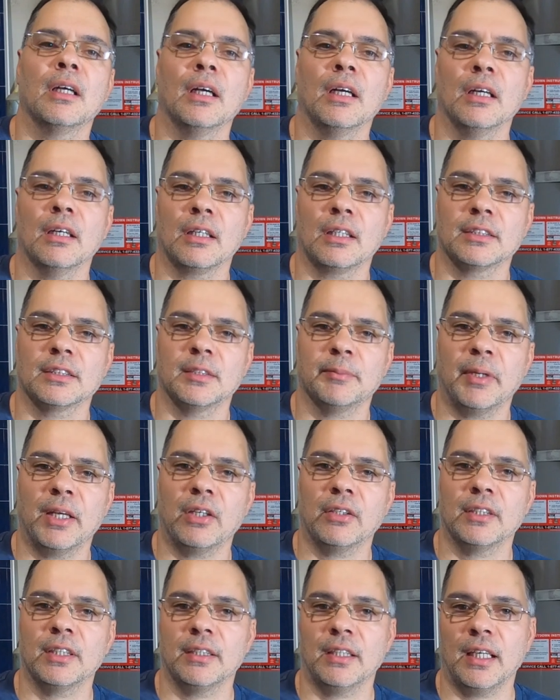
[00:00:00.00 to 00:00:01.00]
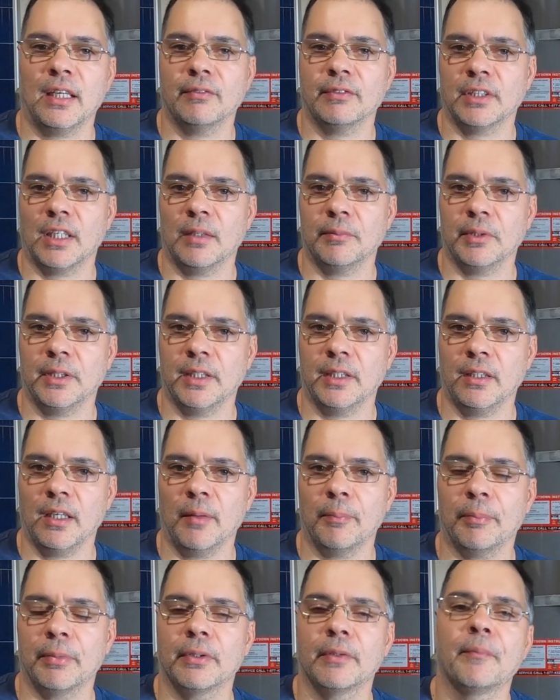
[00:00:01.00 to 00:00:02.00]
because uh, the panel didn't have time to heat
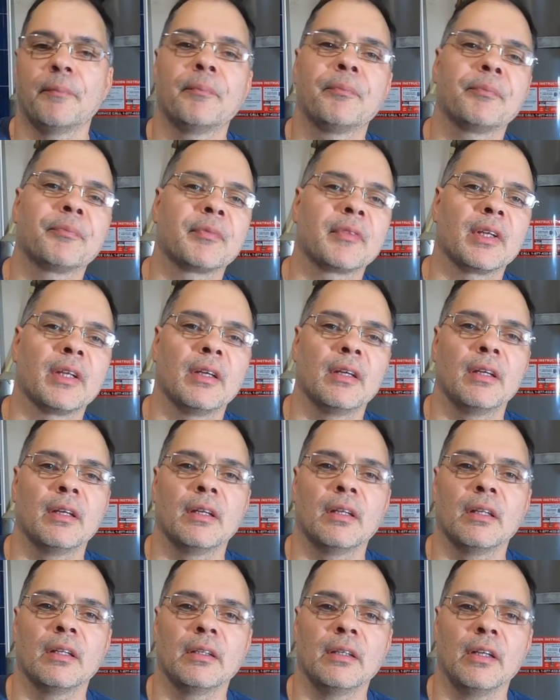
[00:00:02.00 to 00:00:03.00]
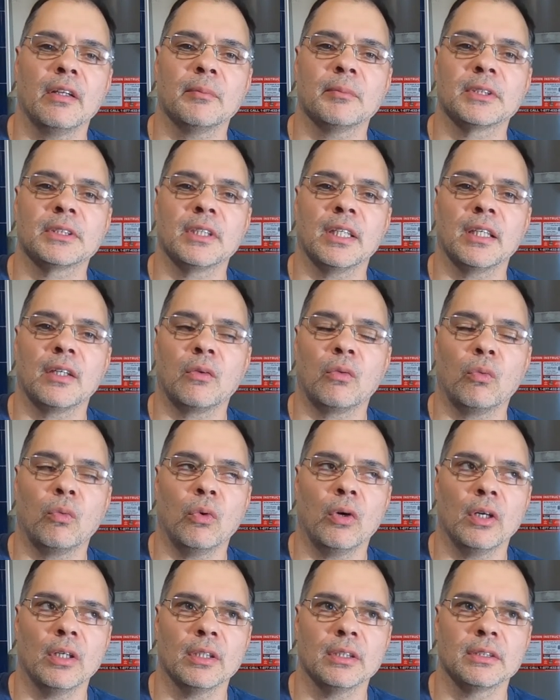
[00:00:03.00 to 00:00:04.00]
up. The other mistake
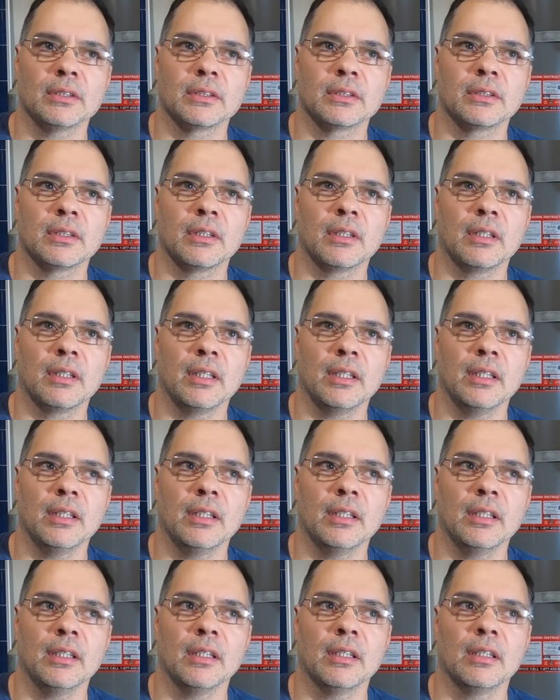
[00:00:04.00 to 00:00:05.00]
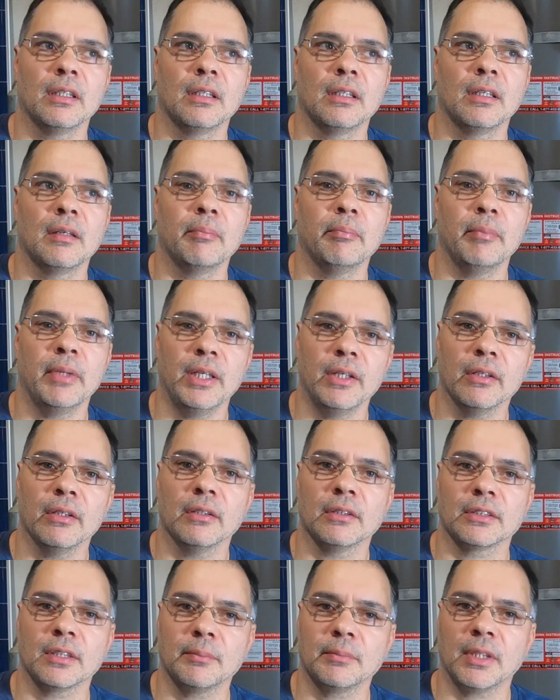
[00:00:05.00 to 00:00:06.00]
was the
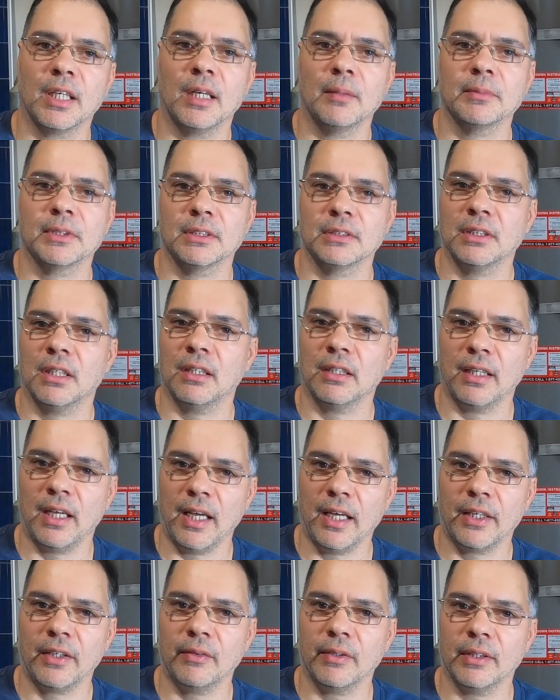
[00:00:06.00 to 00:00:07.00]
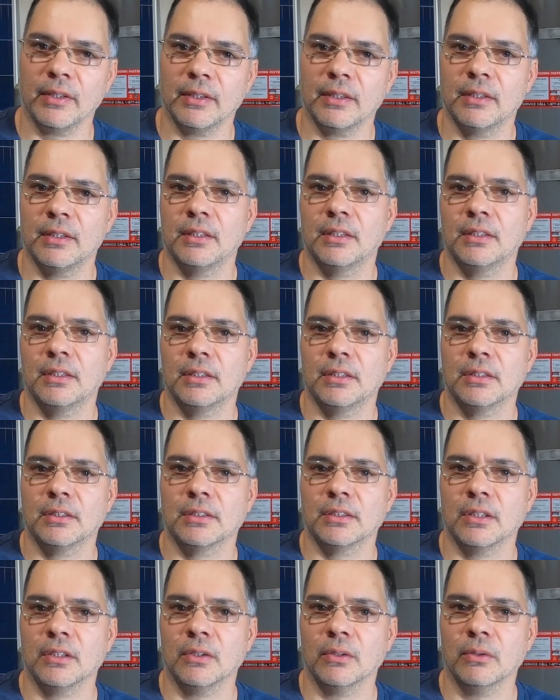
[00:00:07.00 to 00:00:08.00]
meter sometimes is not accurate.
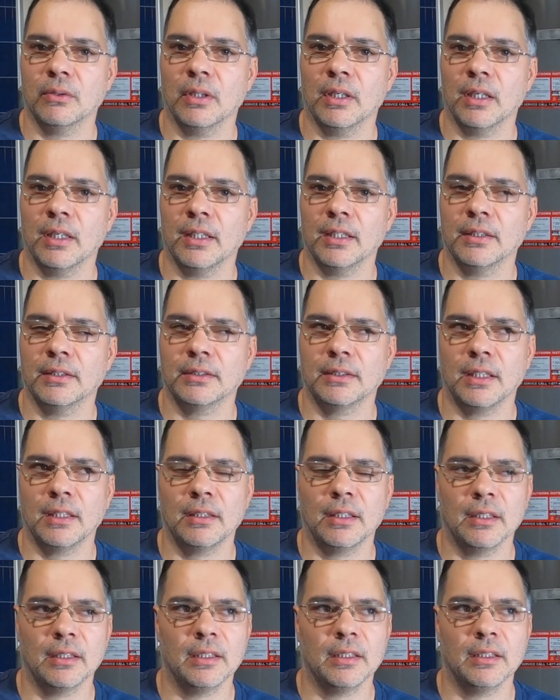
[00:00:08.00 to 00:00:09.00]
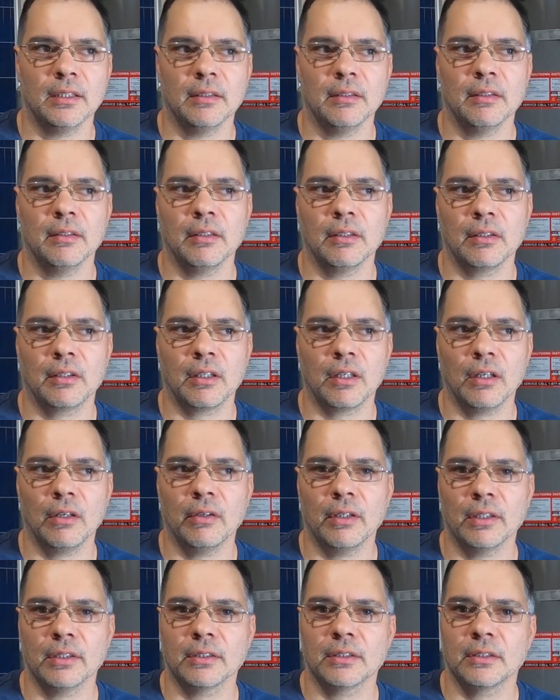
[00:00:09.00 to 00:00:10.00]
So I said that the
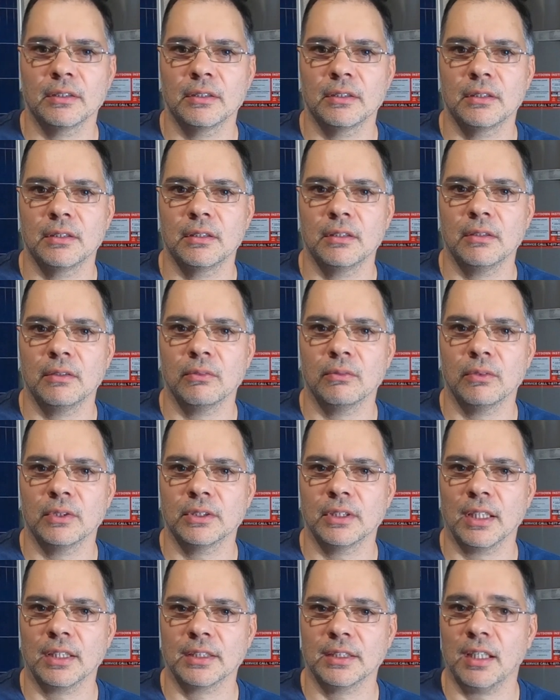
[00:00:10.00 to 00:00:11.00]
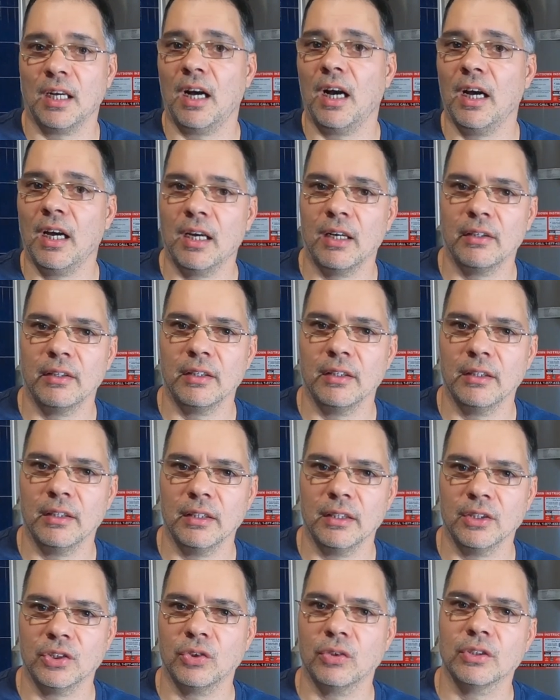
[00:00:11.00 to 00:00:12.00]
current was actually higher than
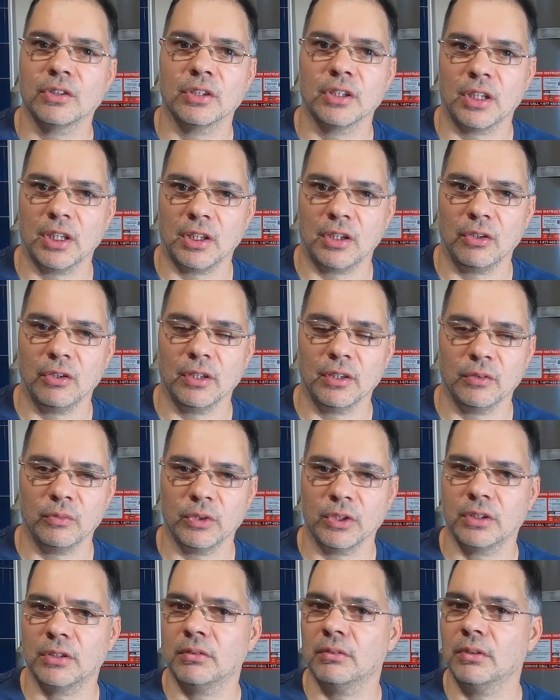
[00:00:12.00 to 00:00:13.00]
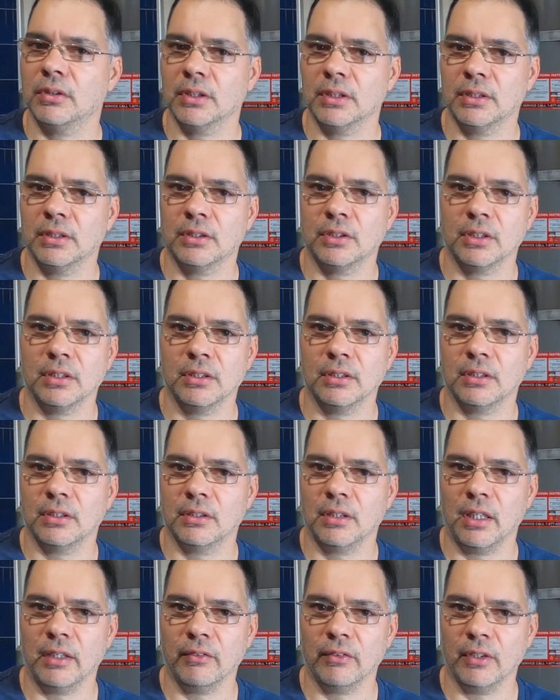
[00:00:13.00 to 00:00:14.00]
the short circuit current, which really shouldn't
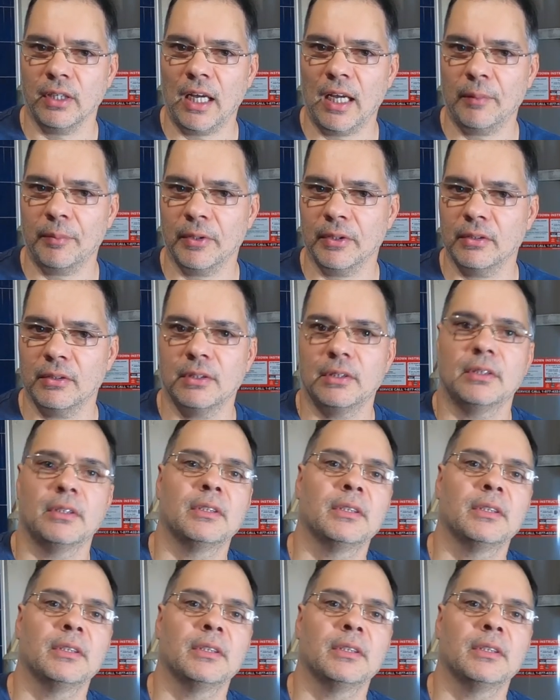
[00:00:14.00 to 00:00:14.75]
ever happen.